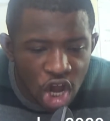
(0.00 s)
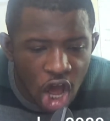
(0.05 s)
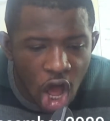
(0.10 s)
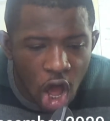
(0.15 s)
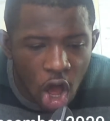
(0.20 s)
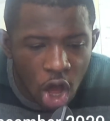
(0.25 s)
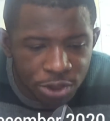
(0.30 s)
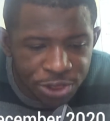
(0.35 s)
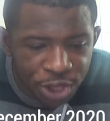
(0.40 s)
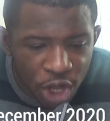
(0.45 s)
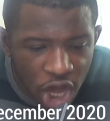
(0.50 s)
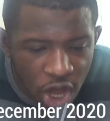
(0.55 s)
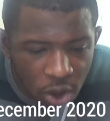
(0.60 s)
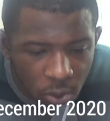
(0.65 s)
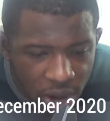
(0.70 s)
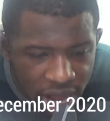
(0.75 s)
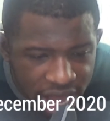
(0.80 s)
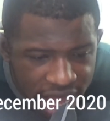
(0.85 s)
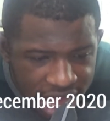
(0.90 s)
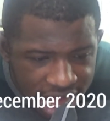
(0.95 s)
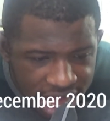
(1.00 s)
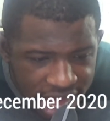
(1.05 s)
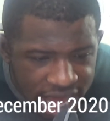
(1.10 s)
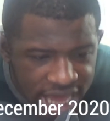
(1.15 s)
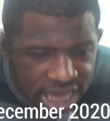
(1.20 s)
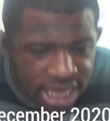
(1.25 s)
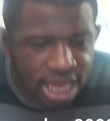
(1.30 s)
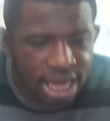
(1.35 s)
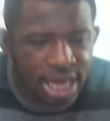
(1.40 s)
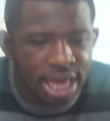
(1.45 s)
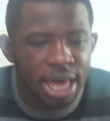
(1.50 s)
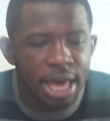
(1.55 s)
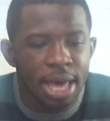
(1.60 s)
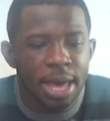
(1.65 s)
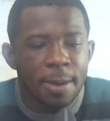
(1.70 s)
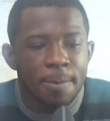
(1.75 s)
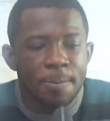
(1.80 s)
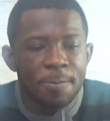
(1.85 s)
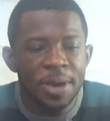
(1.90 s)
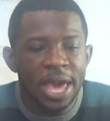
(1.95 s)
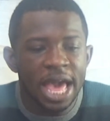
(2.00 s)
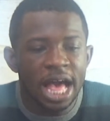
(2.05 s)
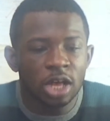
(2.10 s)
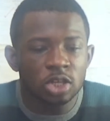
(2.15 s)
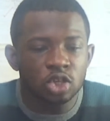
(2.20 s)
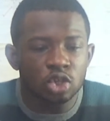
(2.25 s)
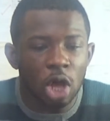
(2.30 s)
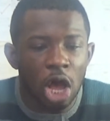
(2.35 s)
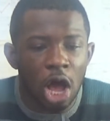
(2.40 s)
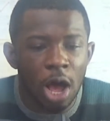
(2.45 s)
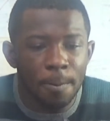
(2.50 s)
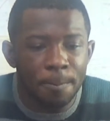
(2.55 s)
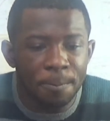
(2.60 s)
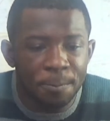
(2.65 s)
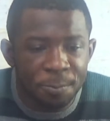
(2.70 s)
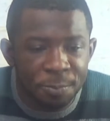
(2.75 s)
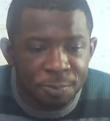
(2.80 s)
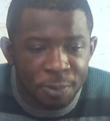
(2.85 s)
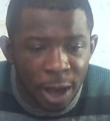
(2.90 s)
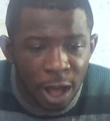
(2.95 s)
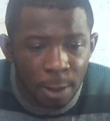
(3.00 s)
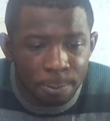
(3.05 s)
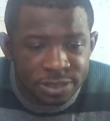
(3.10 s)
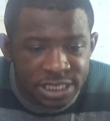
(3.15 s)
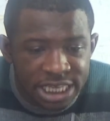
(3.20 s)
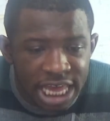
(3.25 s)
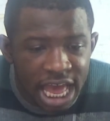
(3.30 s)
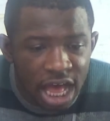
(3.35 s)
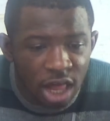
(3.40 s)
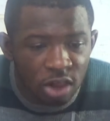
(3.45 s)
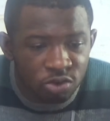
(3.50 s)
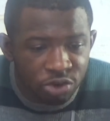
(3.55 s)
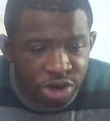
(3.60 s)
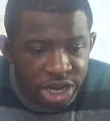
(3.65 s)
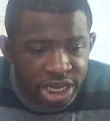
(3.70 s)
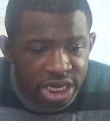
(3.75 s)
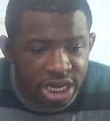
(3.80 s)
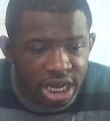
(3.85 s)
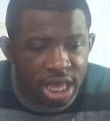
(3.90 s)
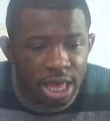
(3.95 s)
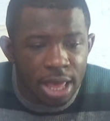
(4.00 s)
all the way. Bells on bobtail ring,